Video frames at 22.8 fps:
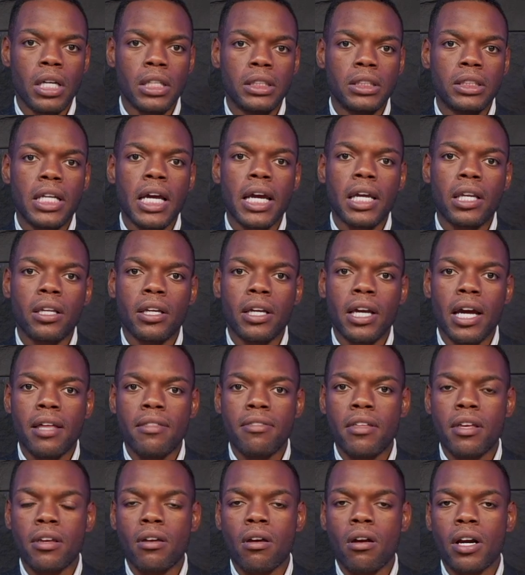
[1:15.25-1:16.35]
Secondly, I
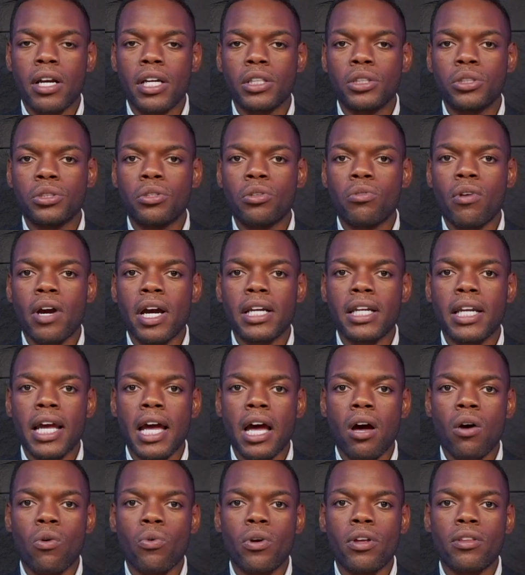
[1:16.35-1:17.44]
think our issue right
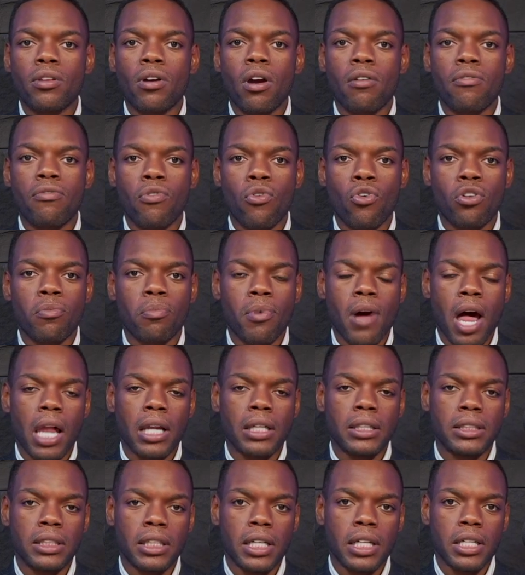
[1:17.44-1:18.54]
now with our foreign
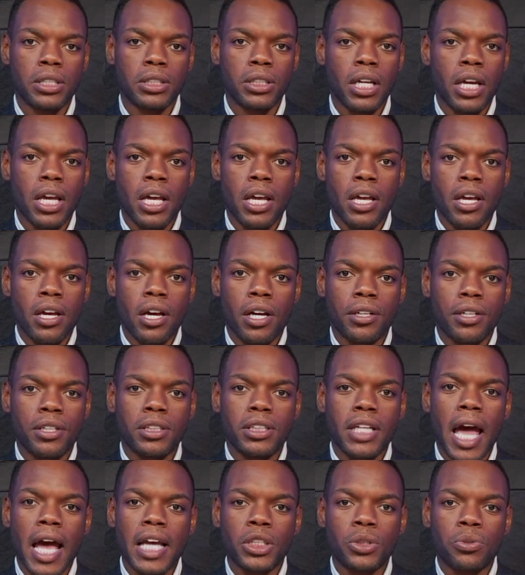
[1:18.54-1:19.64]
policy is a
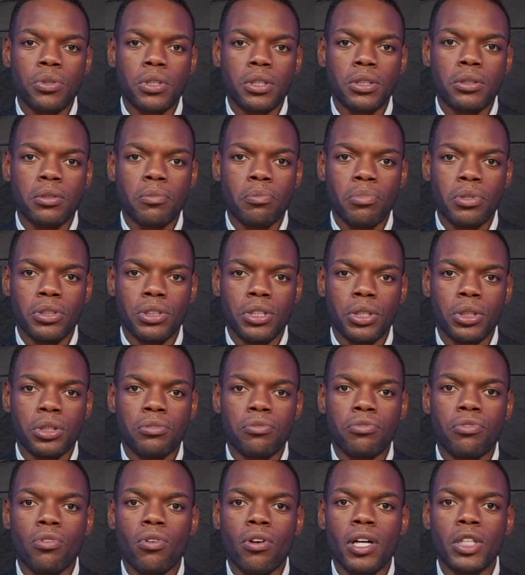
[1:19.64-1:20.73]
disastrous
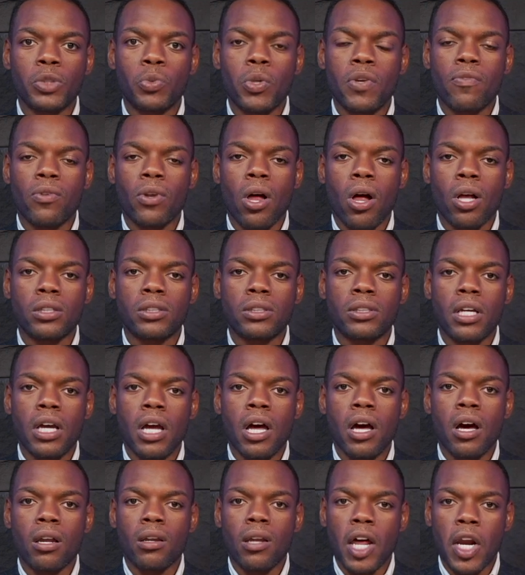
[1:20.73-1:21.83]
position for us. We've lost
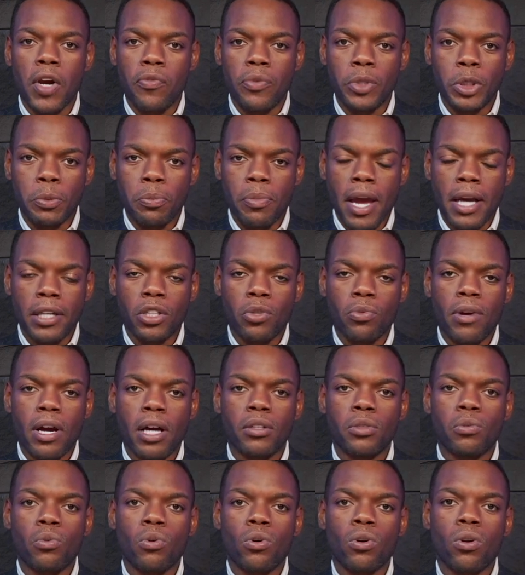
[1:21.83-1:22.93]
a lot of respect
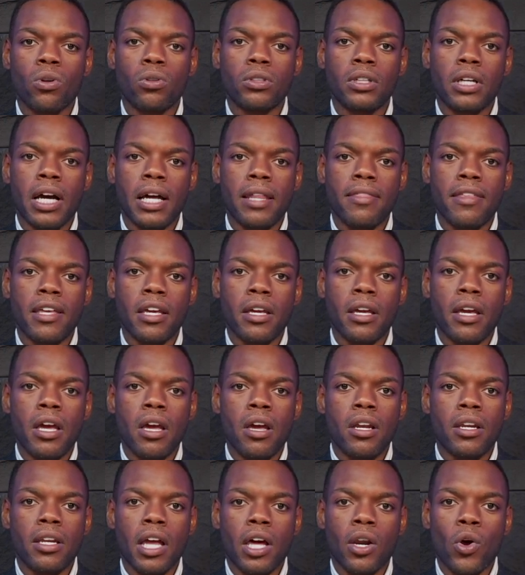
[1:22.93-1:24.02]
around the world. I think
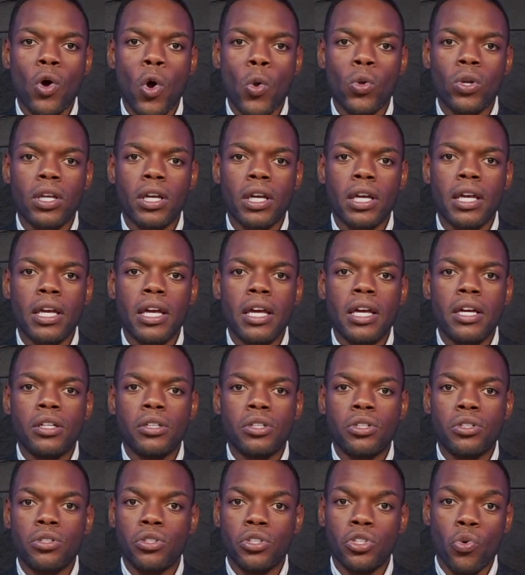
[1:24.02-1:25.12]
not only
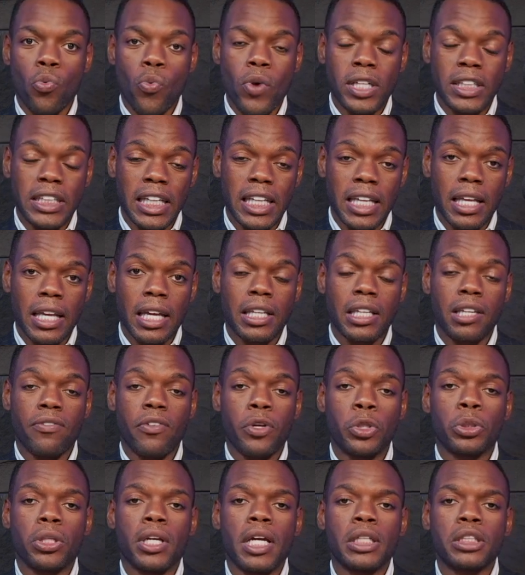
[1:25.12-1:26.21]
do we see that
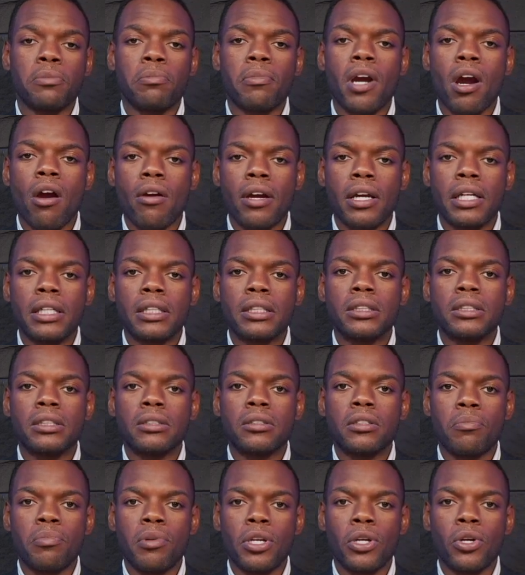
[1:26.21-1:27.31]
individually as Americans,
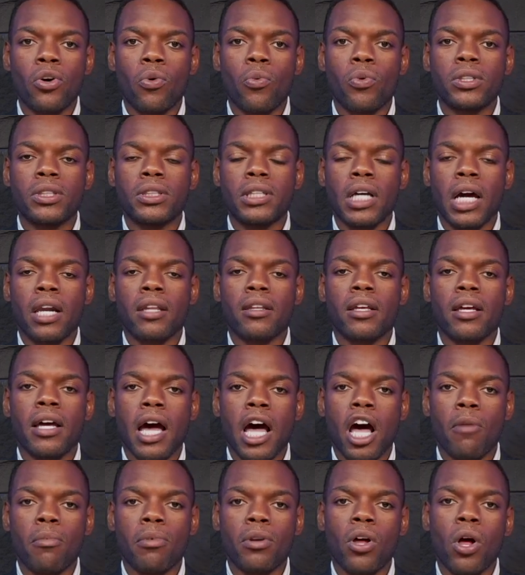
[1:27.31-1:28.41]
depending on which side of the
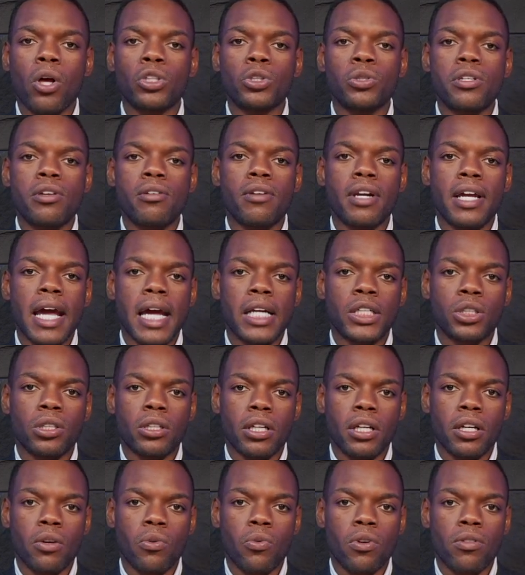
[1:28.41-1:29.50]
aisle, but also
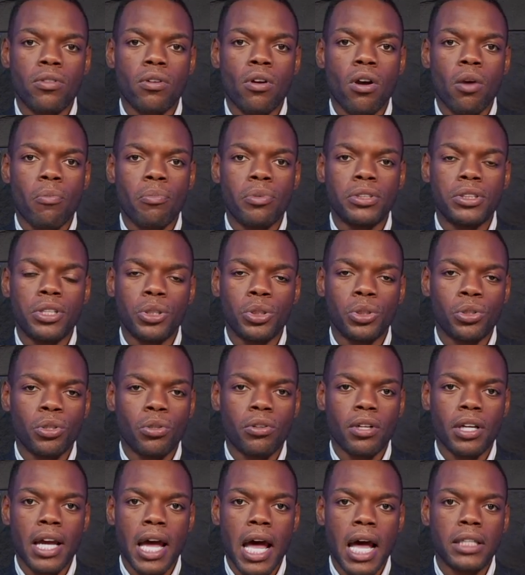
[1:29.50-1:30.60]
internationally with our position
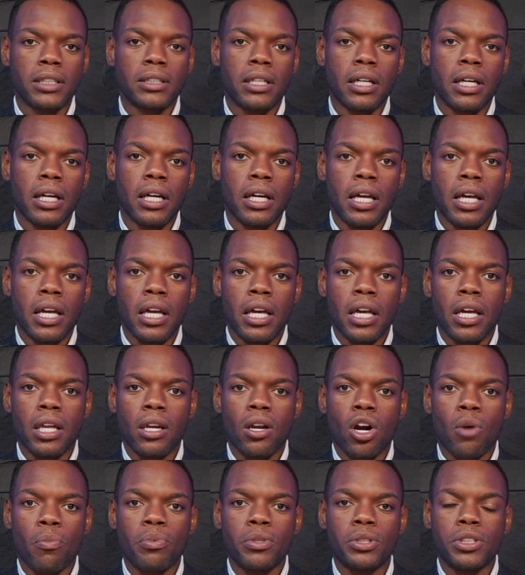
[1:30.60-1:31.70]
on Gaza and
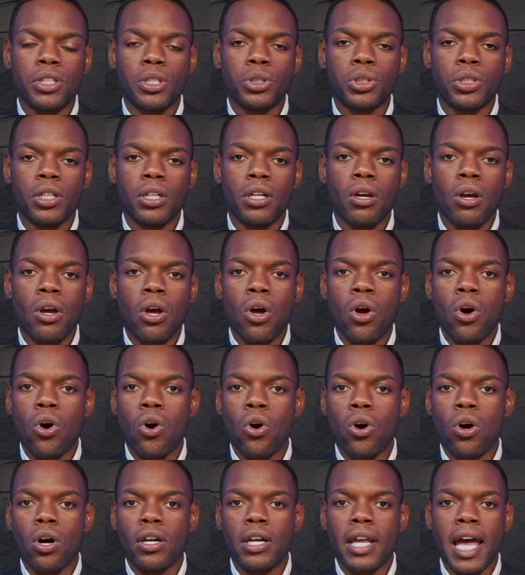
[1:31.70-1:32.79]
our position
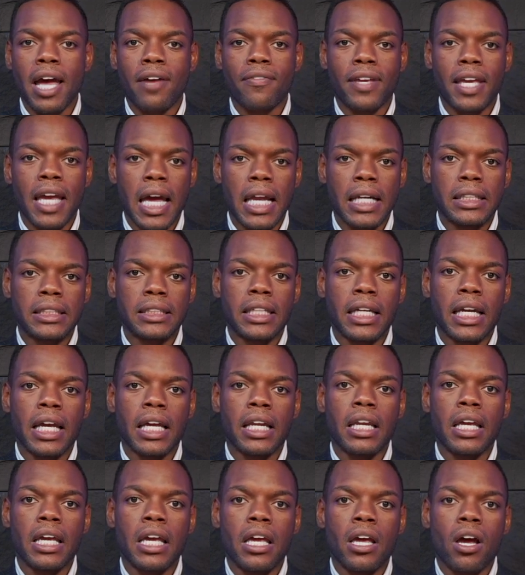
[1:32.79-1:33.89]
on
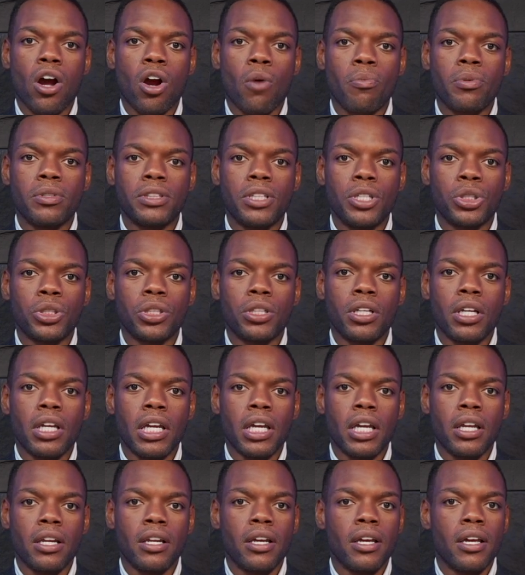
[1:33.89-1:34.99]
Afghanistan, our position
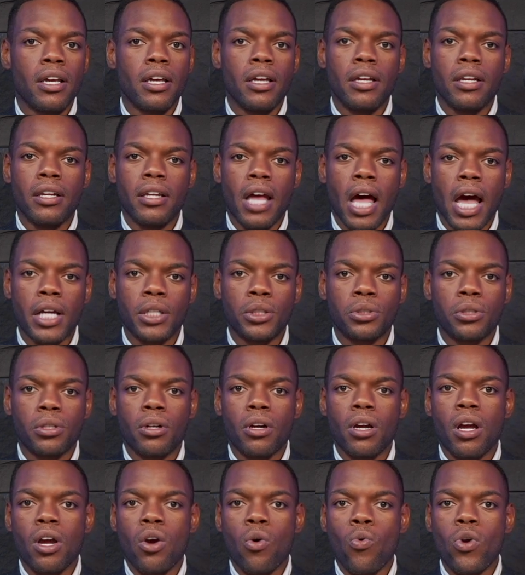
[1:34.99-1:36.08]
in
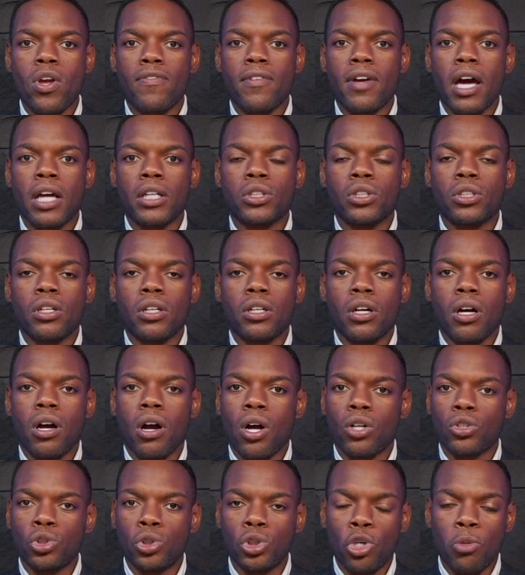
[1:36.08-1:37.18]
Niger. We've got
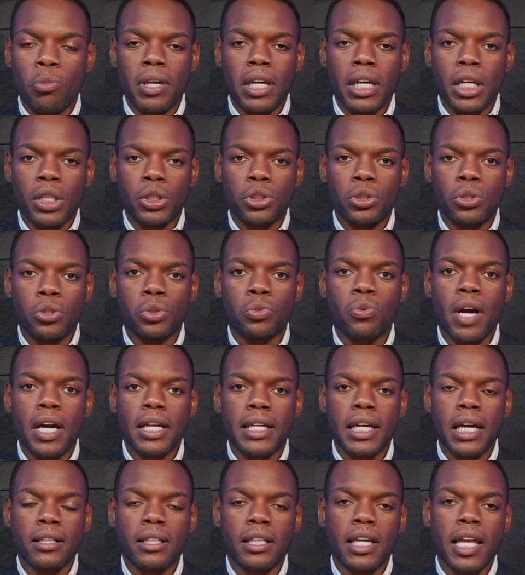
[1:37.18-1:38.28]
so many issues right
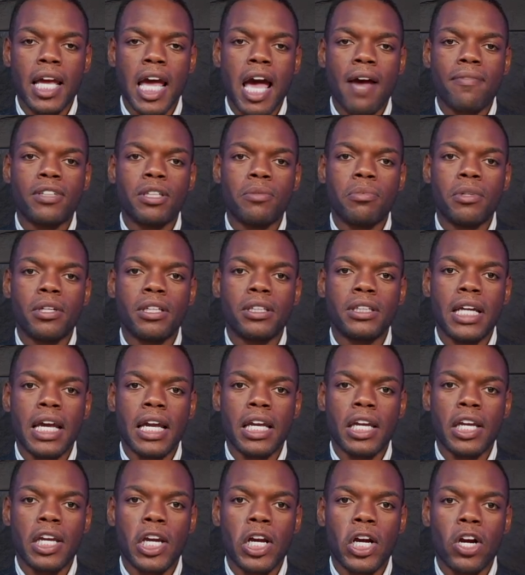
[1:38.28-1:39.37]
now that have to be
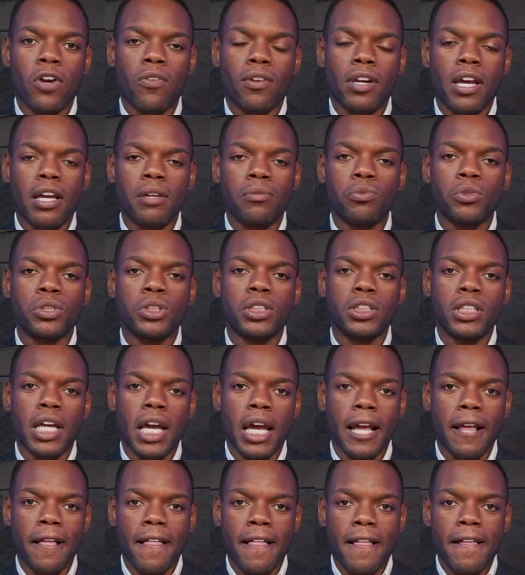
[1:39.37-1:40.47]
taken care of. And I would
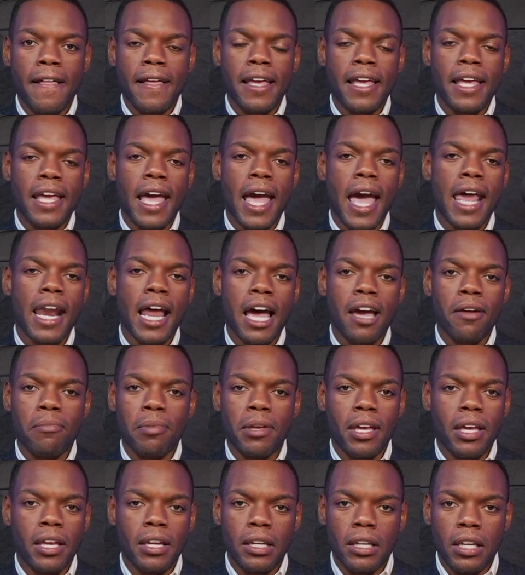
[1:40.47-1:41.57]
say, had I
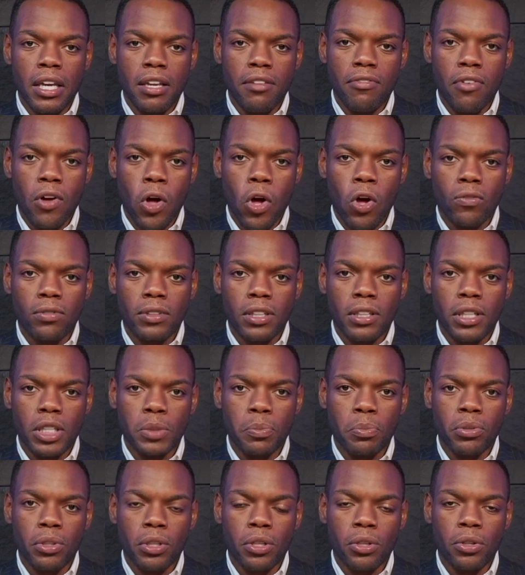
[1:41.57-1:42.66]
been involved in this
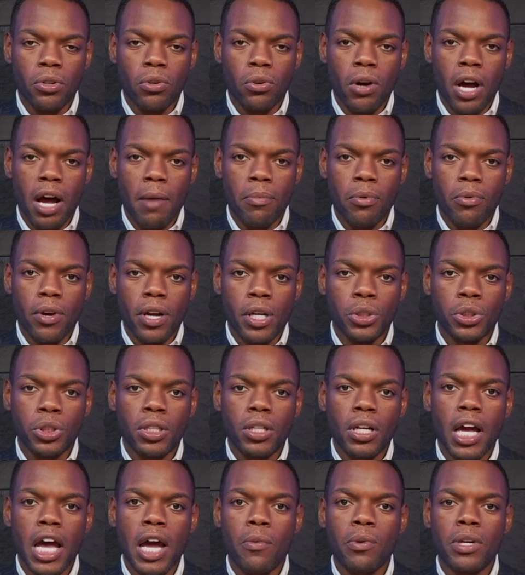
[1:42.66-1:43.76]
political
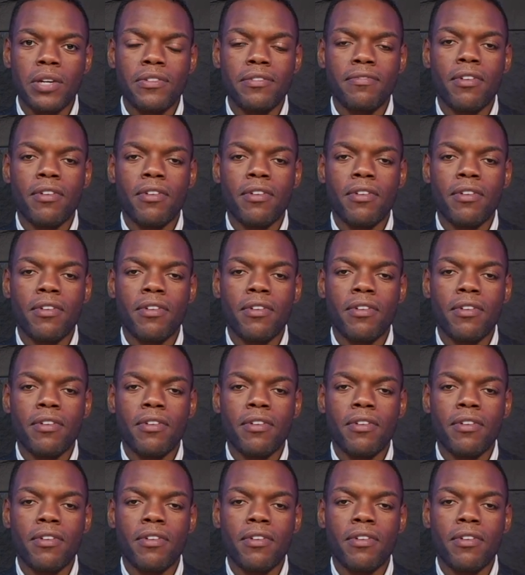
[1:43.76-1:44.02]
operation, I would have